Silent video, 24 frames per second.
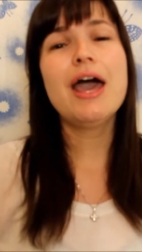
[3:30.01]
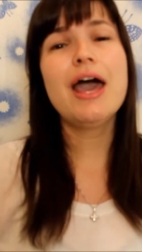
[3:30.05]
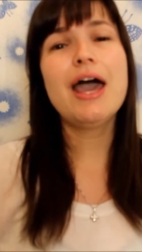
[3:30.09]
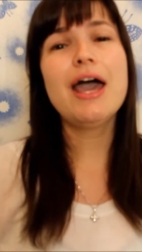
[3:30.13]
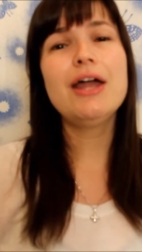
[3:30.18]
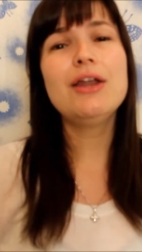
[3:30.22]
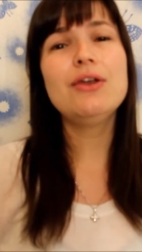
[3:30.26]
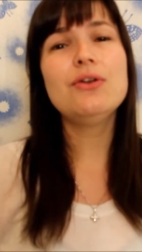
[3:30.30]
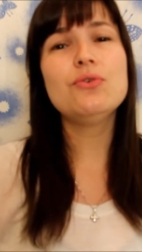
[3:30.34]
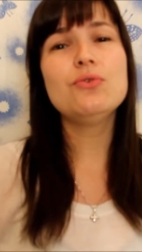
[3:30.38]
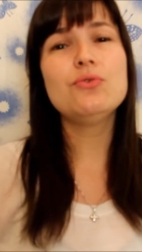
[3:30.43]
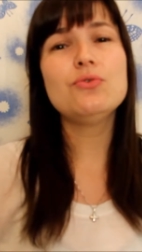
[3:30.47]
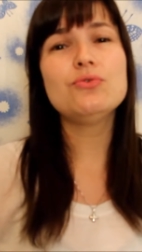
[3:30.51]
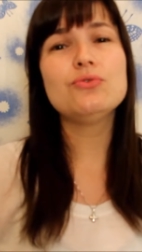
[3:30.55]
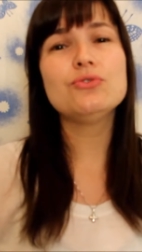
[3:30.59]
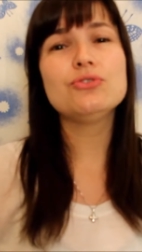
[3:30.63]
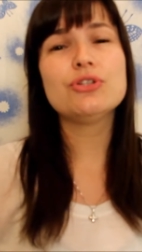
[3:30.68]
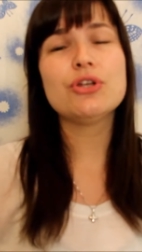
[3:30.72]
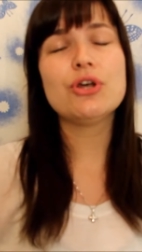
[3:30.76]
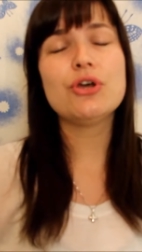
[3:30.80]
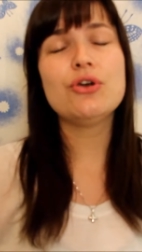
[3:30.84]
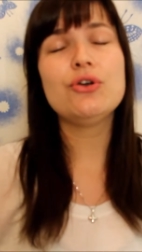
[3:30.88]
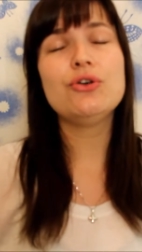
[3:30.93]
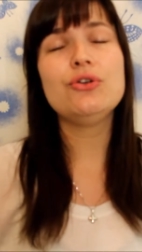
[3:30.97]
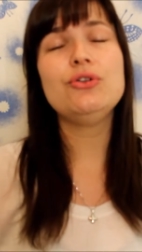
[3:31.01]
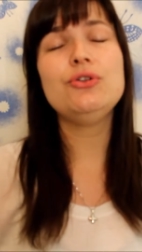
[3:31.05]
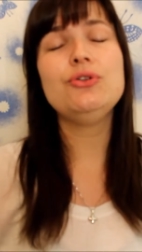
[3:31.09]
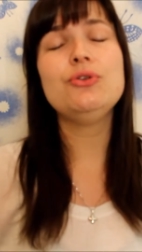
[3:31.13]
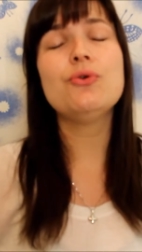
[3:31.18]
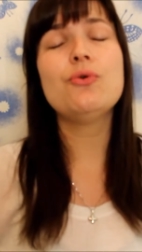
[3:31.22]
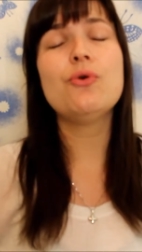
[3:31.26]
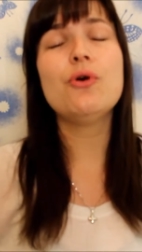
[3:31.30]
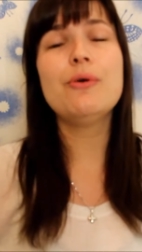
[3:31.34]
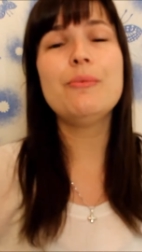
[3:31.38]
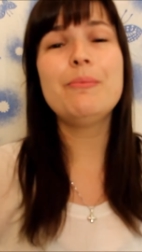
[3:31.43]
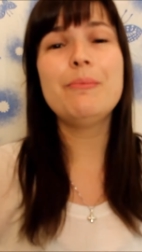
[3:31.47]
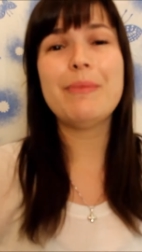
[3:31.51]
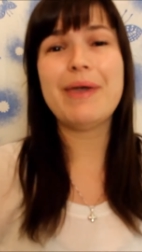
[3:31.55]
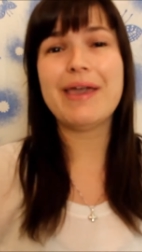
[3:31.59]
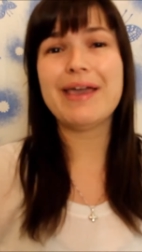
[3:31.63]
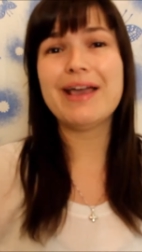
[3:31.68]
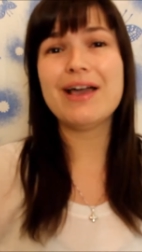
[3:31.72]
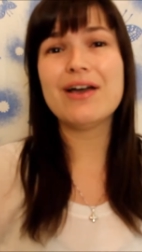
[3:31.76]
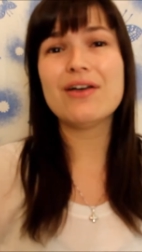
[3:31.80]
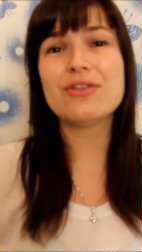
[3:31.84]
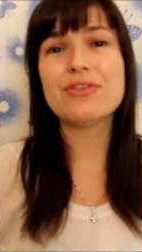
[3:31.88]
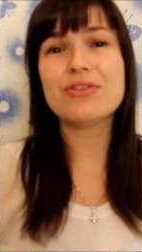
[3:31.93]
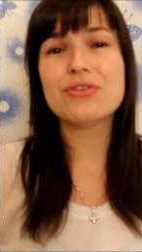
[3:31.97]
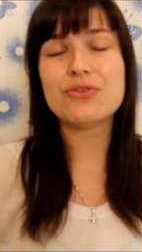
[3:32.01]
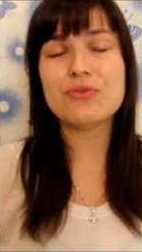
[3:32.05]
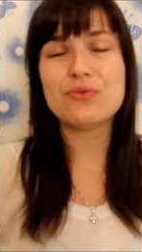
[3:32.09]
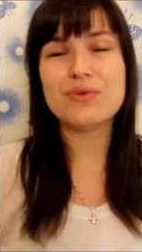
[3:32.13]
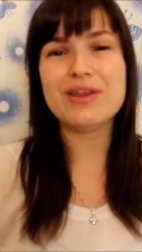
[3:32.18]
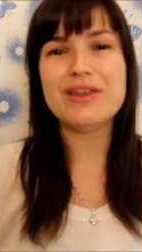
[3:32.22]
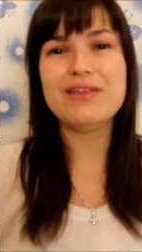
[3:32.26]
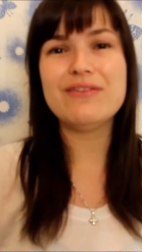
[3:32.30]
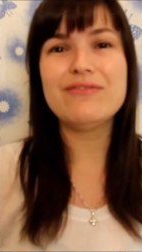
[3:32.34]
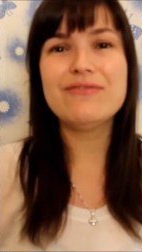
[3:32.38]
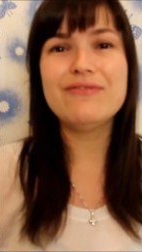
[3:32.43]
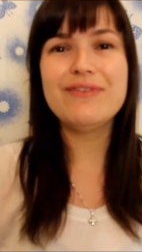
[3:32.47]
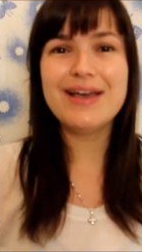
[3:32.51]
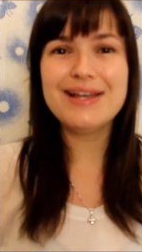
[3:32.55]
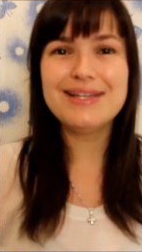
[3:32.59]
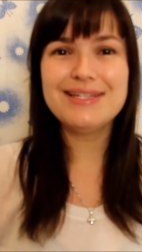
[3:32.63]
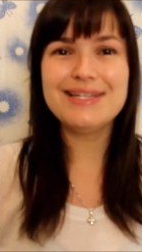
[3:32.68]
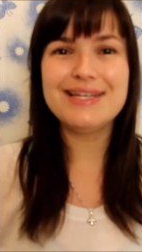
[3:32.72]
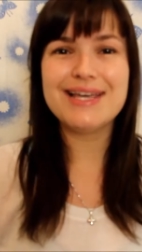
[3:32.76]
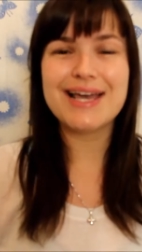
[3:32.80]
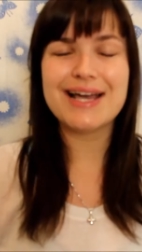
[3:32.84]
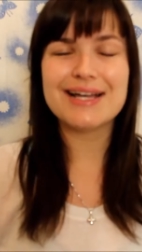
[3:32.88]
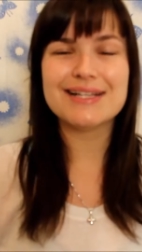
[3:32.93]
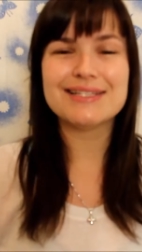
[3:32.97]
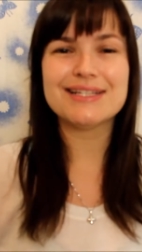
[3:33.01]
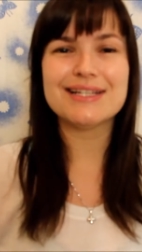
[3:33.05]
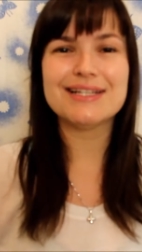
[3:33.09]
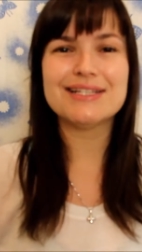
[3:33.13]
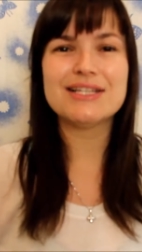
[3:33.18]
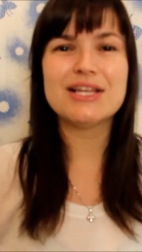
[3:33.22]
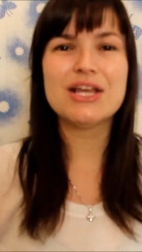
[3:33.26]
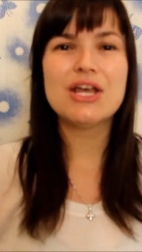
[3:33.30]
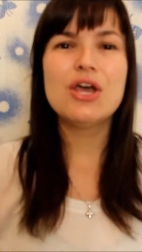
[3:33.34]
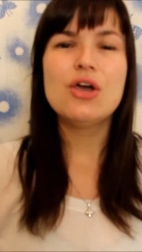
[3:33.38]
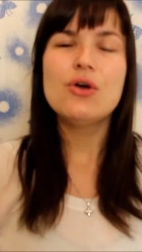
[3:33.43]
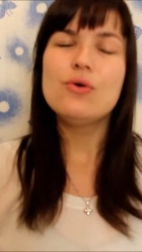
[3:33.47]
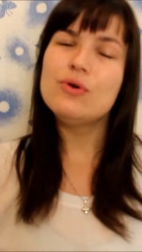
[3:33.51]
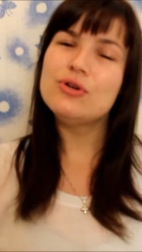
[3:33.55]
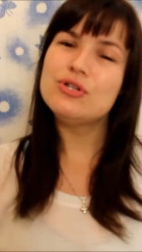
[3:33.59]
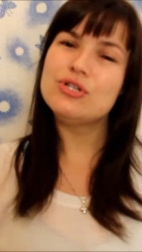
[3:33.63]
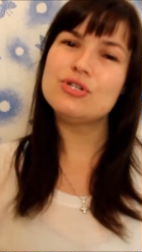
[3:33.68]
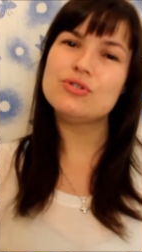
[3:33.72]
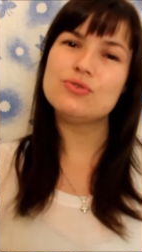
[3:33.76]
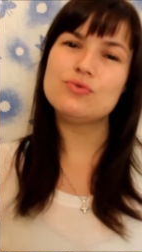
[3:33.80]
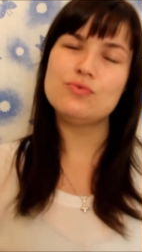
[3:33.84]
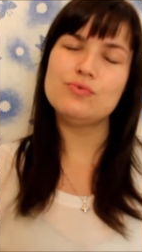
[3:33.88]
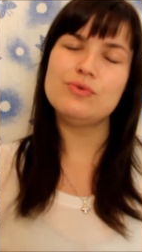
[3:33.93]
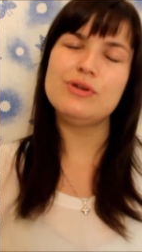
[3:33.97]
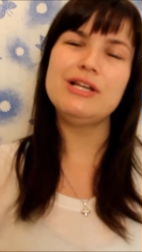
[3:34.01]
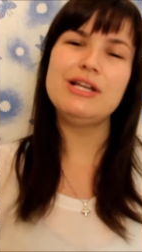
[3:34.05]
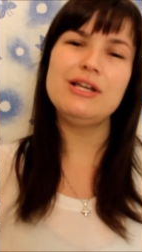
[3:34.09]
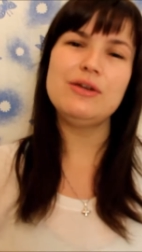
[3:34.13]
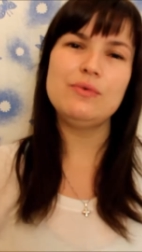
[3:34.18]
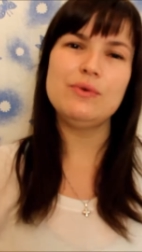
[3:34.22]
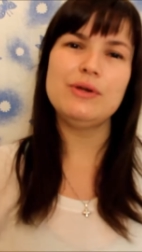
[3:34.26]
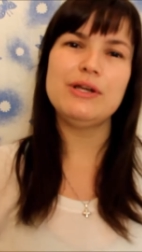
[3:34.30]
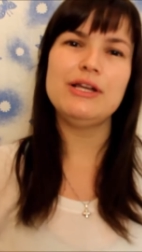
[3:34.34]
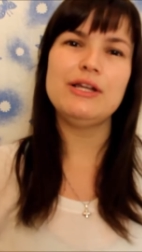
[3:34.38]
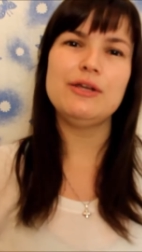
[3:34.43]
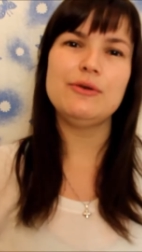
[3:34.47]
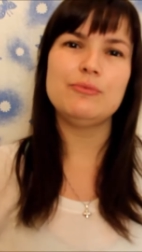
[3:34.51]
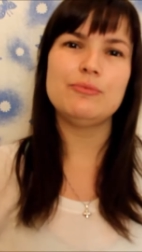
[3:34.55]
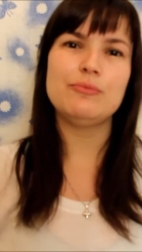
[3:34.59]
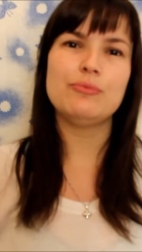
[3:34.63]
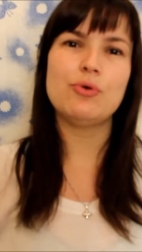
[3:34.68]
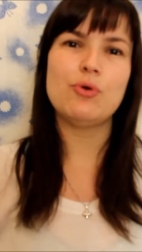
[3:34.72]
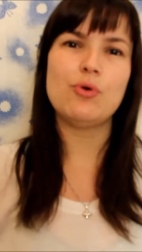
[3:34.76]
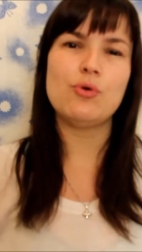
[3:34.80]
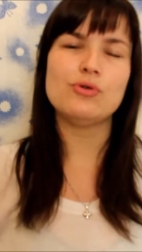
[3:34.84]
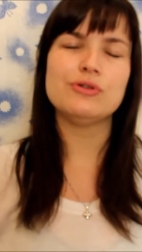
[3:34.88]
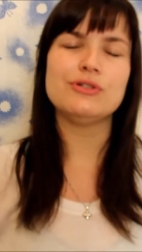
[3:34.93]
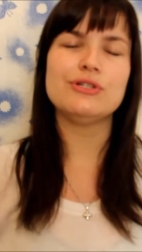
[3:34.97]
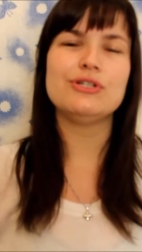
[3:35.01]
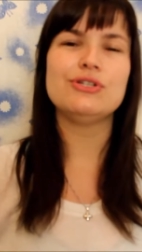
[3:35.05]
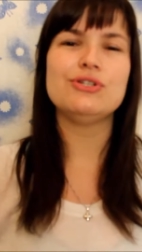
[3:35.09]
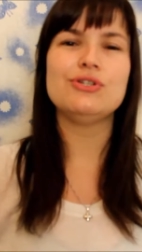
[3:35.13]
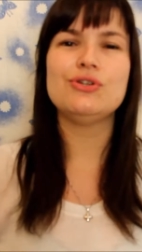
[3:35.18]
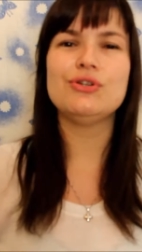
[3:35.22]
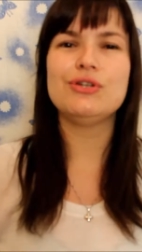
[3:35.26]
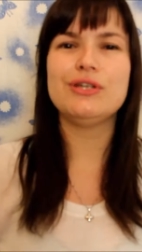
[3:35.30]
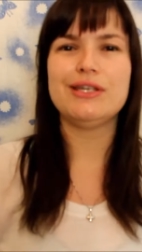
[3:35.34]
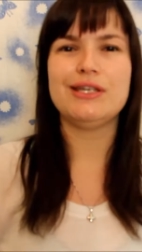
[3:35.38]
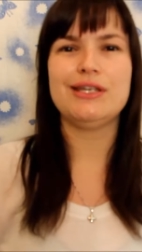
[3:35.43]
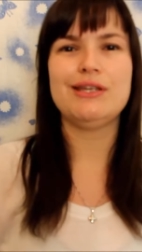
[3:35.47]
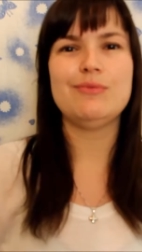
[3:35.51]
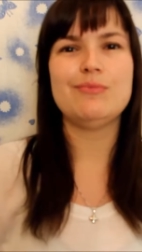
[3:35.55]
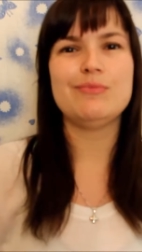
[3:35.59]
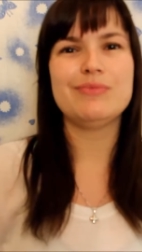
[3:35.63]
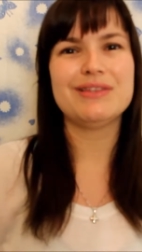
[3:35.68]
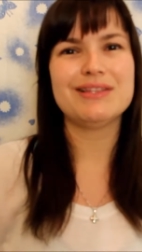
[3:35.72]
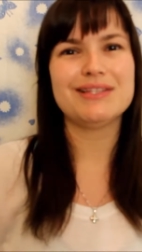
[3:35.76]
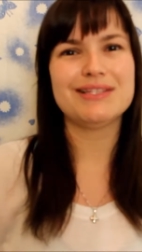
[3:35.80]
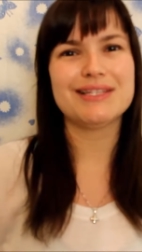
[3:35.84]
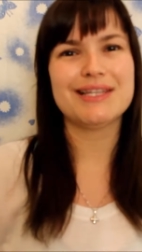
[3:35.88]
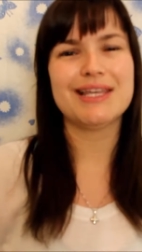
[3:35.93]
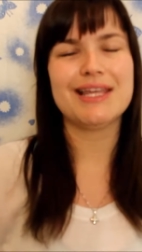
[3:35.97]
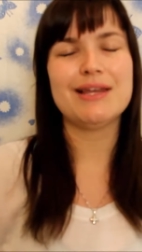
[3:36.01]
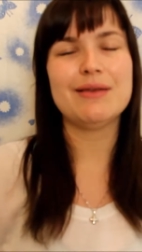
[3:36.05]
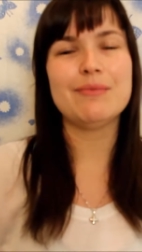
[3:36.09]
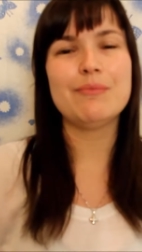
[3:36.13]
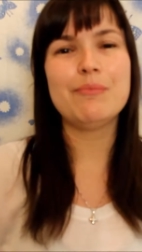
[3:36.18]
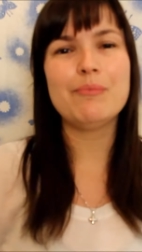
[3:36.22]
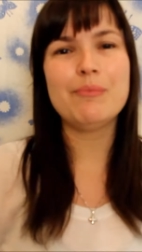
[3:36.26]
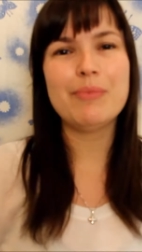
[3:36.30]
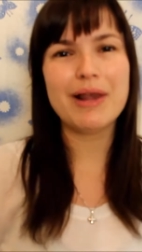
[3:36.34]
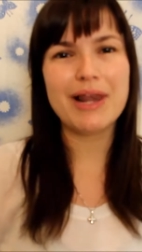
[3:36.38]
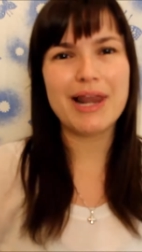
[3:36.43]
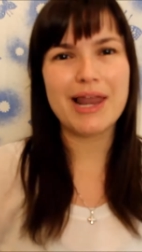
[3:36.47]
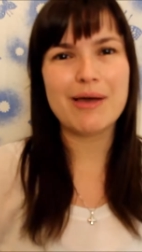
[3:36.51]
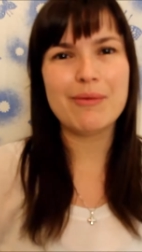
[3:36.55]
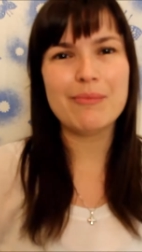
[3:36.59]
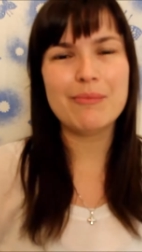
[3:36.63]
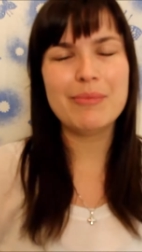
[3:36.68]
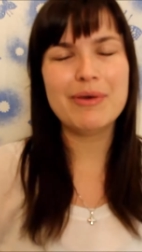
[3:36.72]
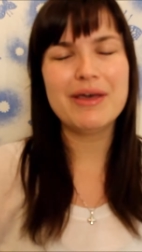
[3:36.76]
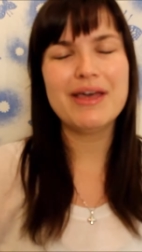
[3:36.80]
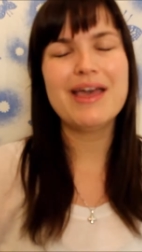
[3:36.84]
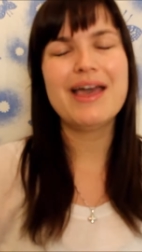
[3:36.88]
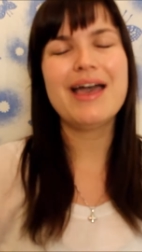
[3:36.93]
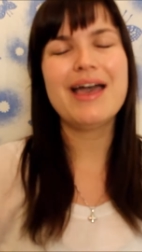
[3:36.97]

and also your omega-3 fatty acids, which is really important to keep the skin plump